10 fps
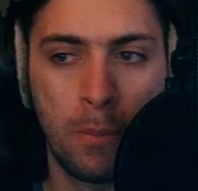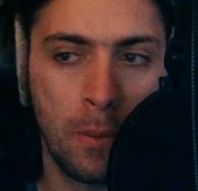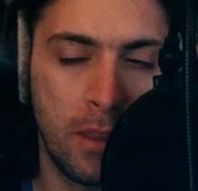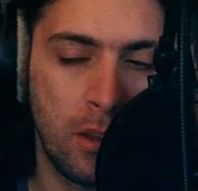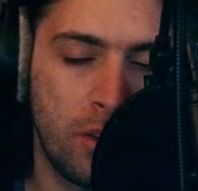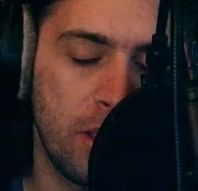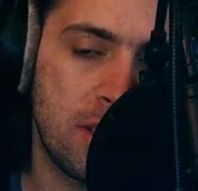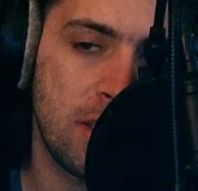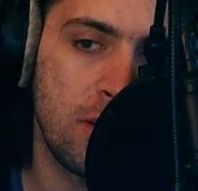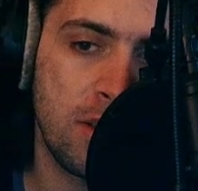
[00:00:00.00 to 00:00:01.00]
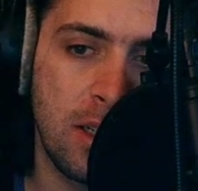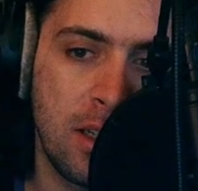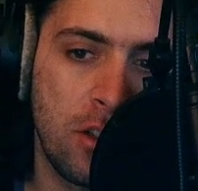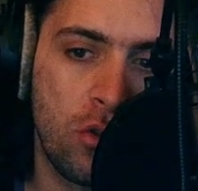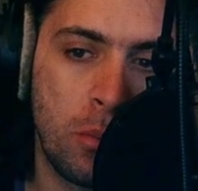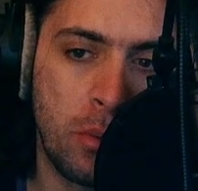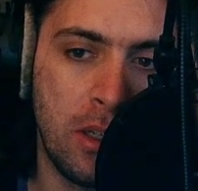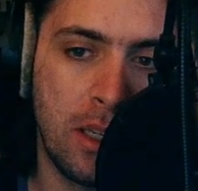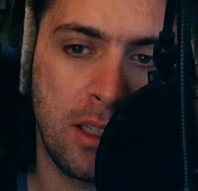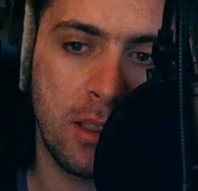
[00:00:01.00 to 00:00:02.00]
Now that sounds kind of trippy,
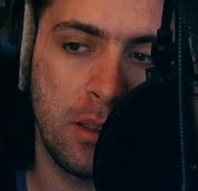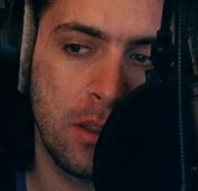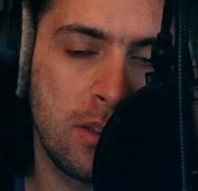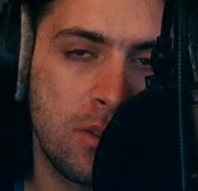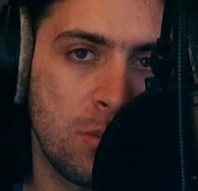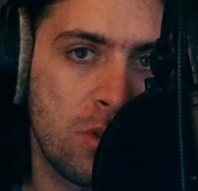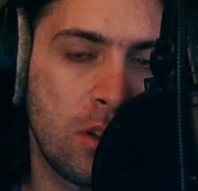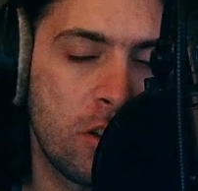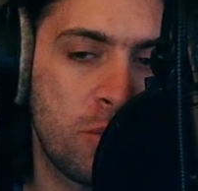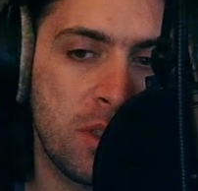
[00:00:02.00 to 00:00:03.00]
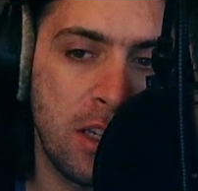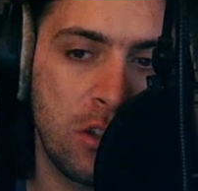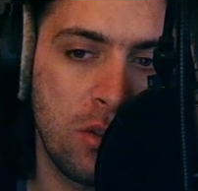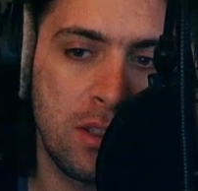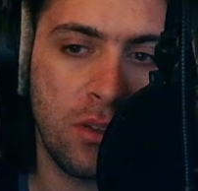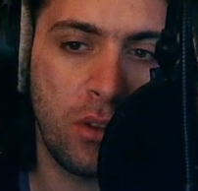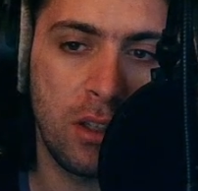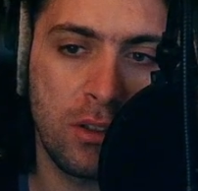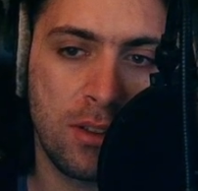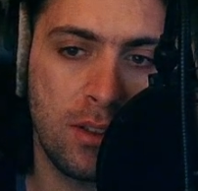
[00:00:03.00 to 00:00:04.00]
like some sort of psytrance thing
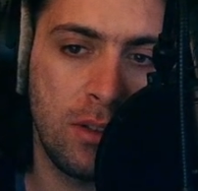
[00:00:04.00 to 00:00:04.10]
or so.